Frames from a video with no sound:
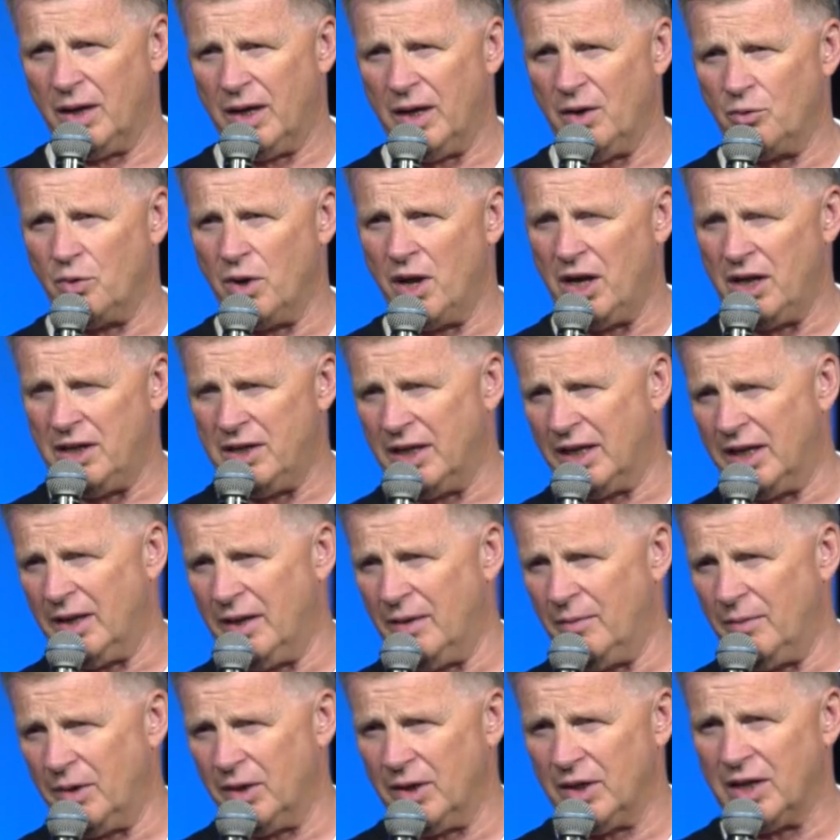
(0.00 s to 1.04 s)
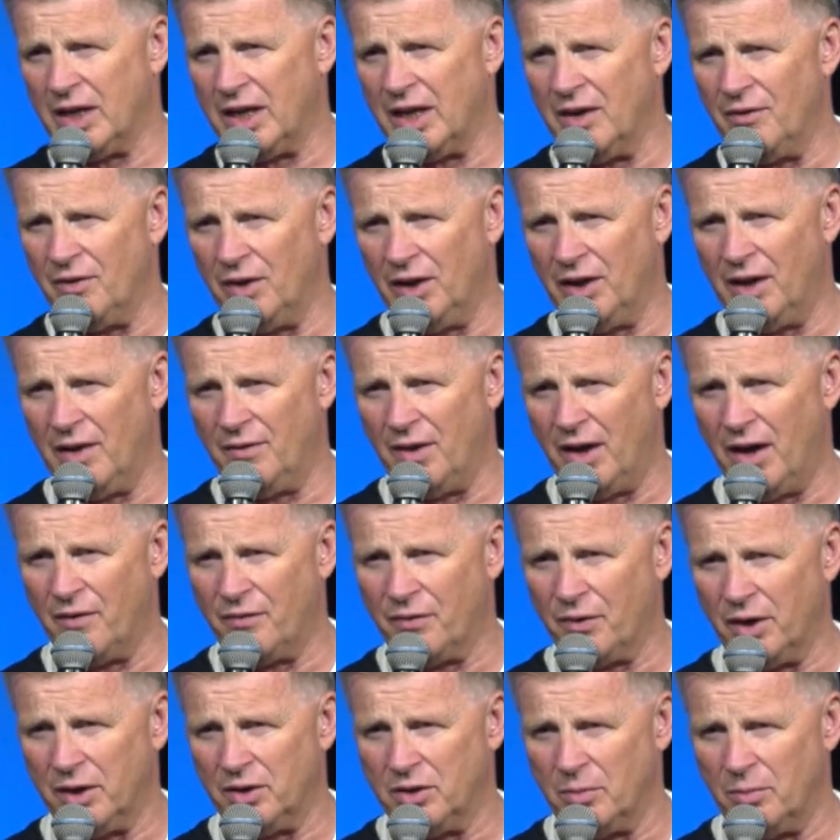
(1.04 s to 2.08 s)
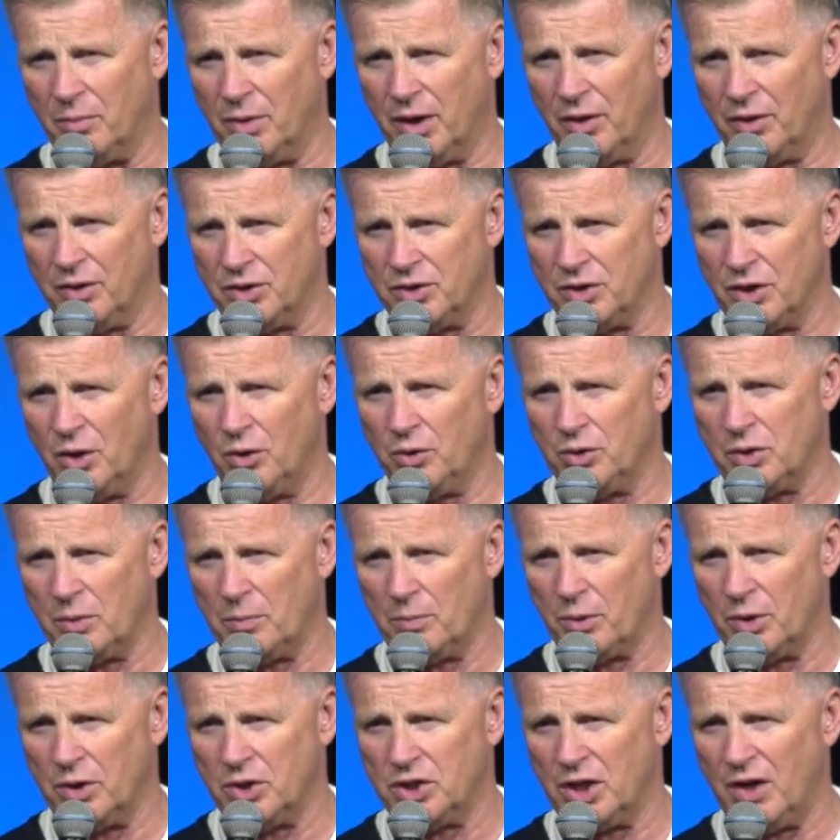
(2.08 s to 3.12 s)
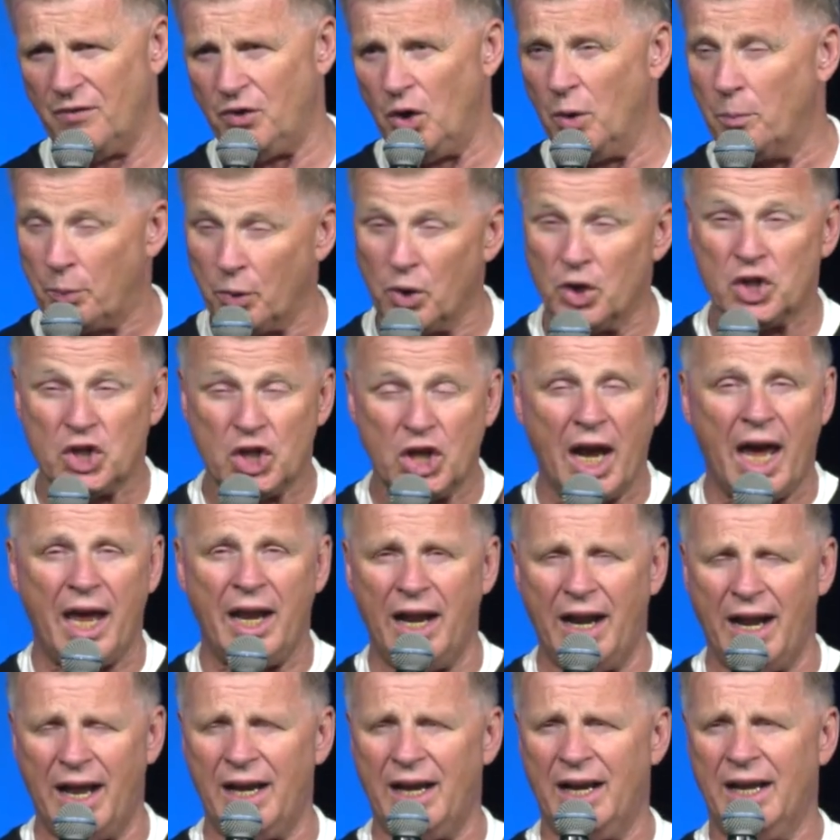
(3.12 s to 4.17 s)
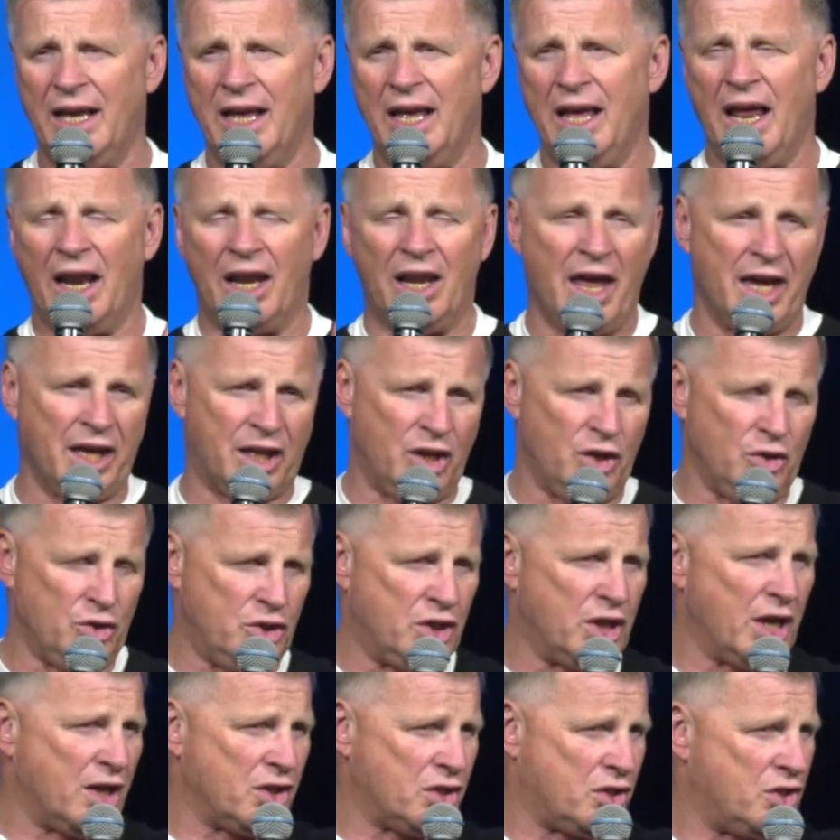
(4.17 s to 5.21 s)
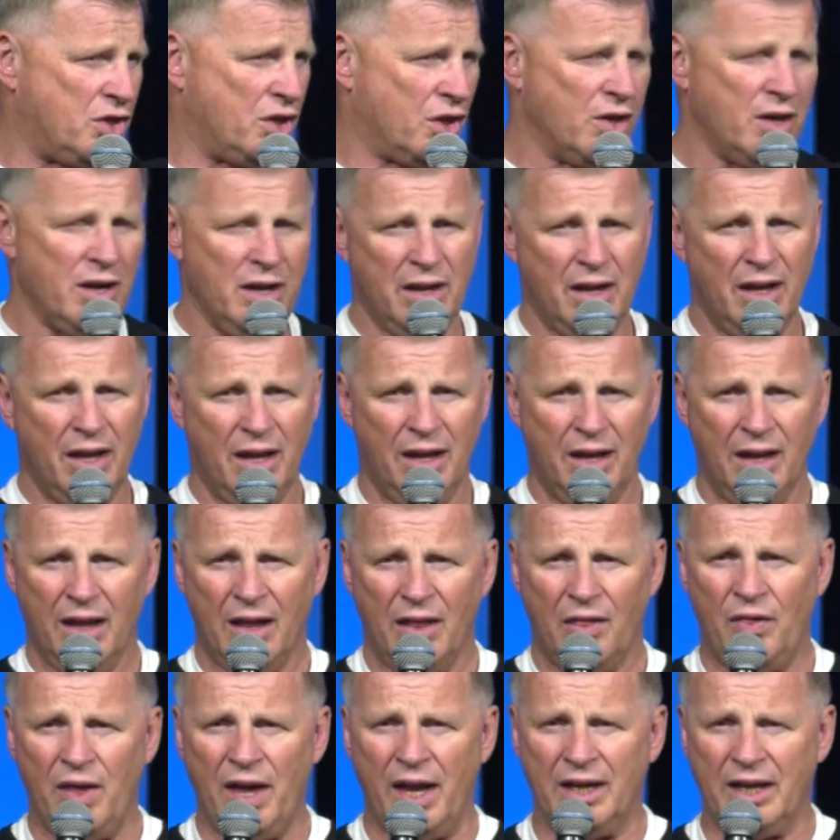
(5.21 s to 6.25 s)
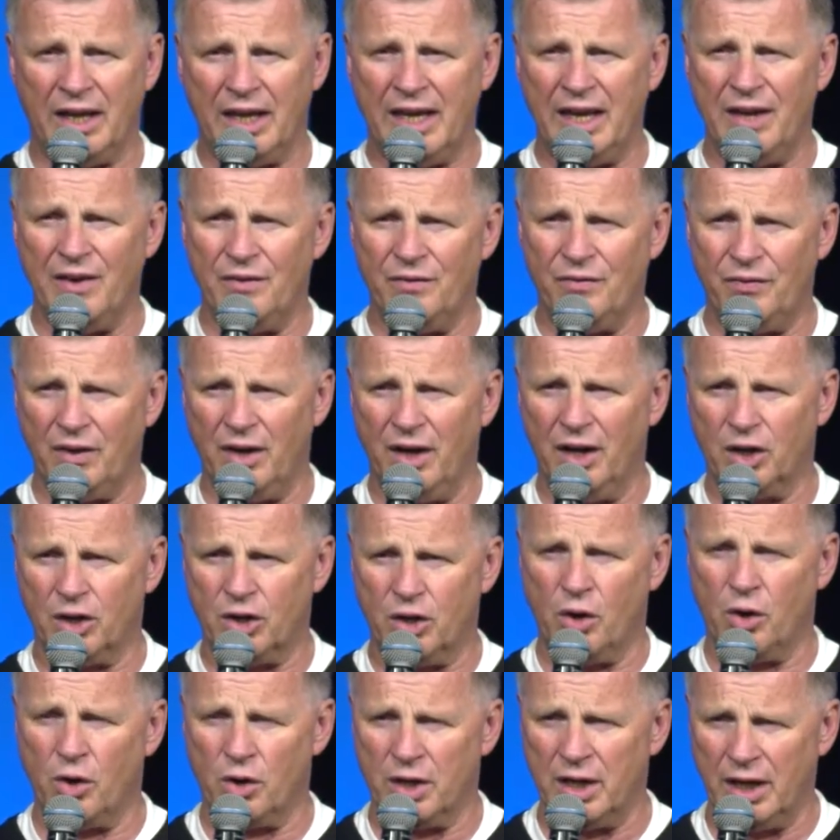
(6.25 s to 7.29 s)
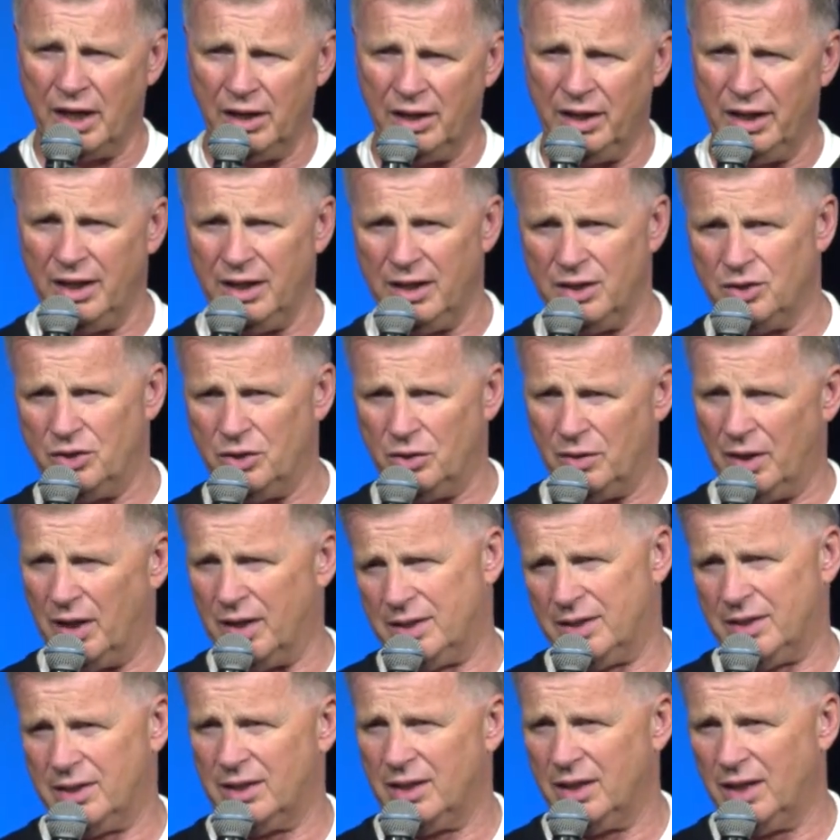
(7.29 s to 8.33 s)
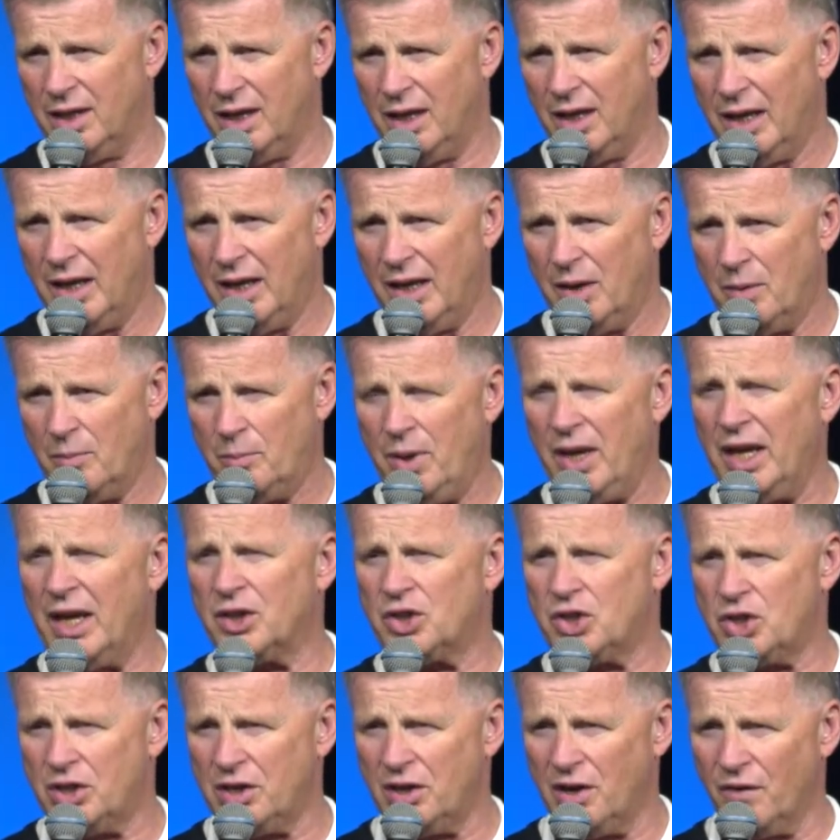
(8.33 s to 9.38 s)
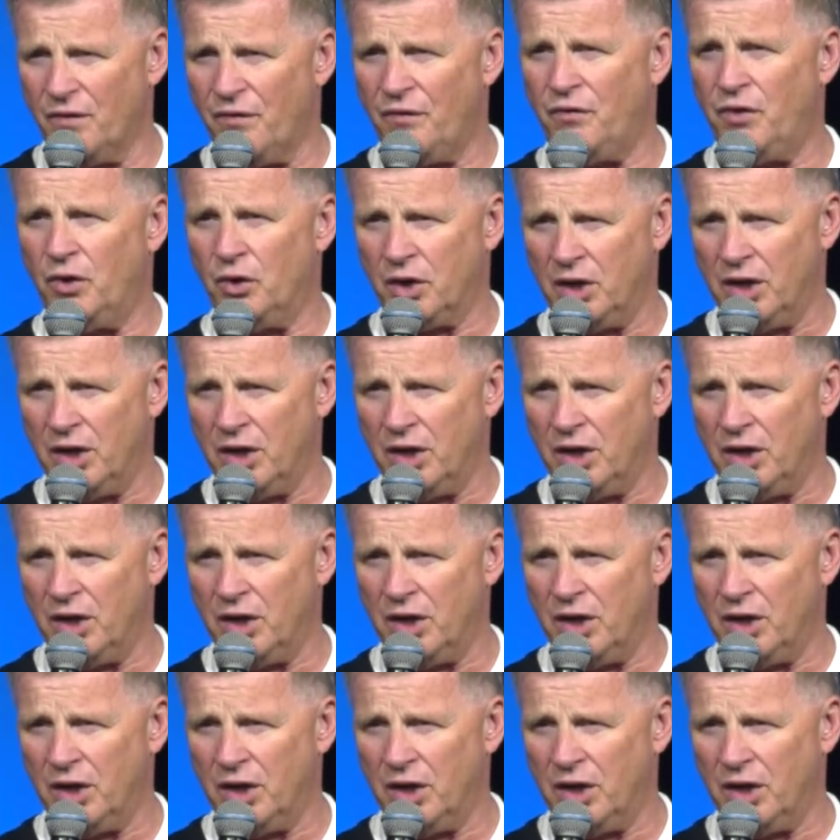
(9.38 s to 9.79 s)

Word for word: get ready to, to give a love offering to Brother Joe to appreciate. If you appreciated it, like you gestured, then give accordingly to it. Be a cheerful